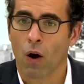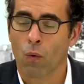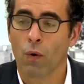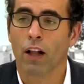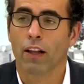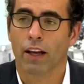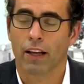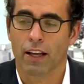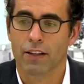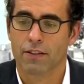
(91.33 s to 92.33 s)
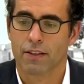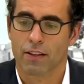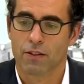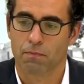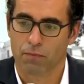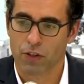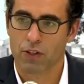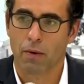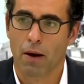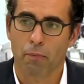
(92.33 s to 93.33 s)
Well, it's
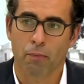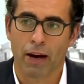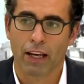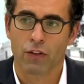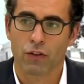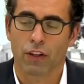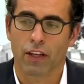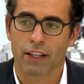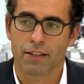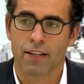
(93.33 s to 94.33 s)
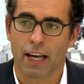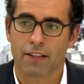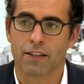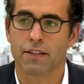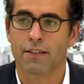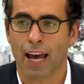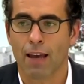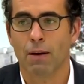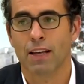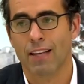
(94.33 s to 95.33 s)
just about making sure that it gets taxed the
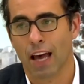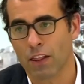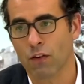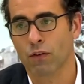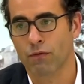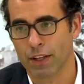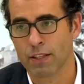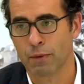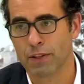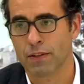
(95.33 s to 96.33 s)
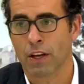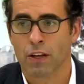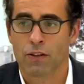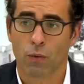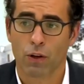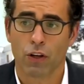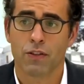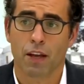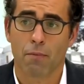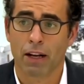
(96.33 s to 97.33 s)
same as other investments. So we'd
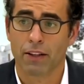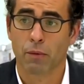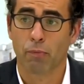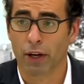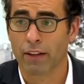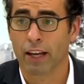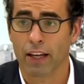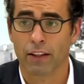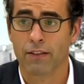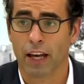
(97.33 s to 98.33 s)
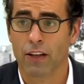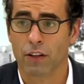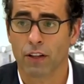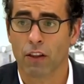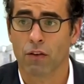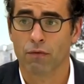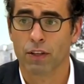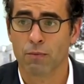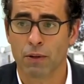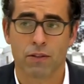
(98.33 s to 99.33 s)
use that money to bring down the tax on other
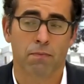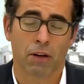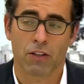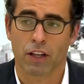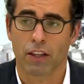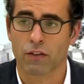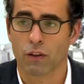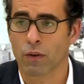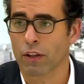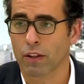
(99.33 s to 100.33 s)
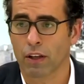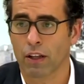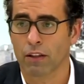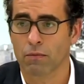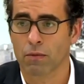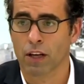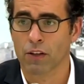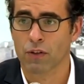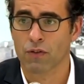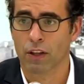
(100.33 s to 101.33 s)
investments, much like they do in countries around the world. Would it be
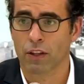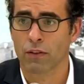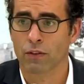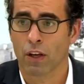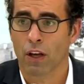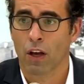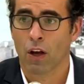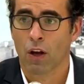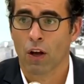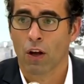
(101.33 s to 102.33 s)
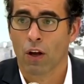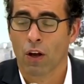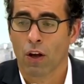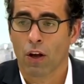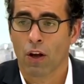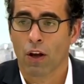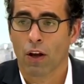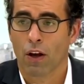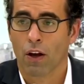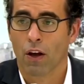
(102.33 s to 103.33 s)
33 cents then? Would it be
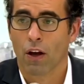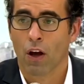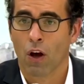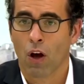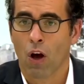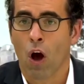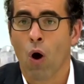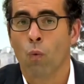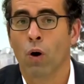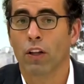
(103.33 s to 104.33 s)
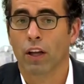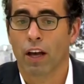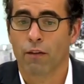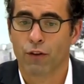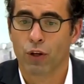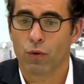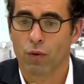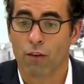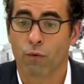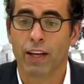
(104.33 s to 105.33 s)
28 to 33 cents, would it? Well,
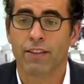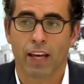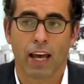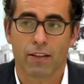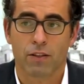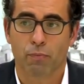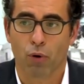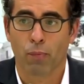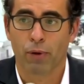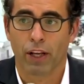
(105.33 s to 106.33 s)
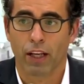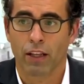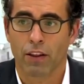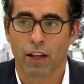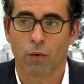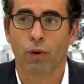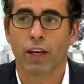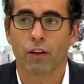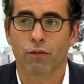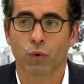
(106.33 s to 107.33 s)
if we taxed property, then we
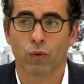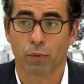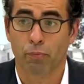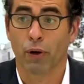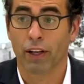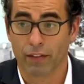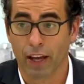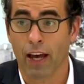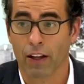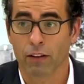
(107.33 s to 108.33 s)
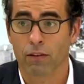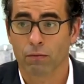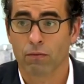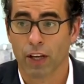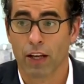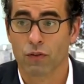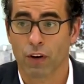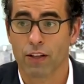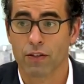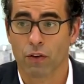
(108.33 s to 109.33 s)
could afford to bring down tax
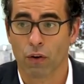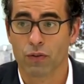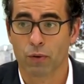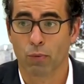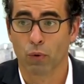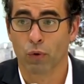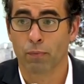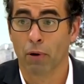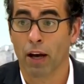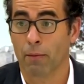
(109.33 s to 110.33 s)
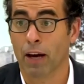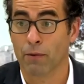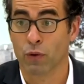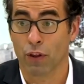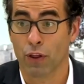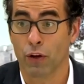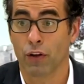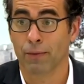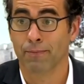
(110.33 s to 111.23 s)
rates across the board by up to a third.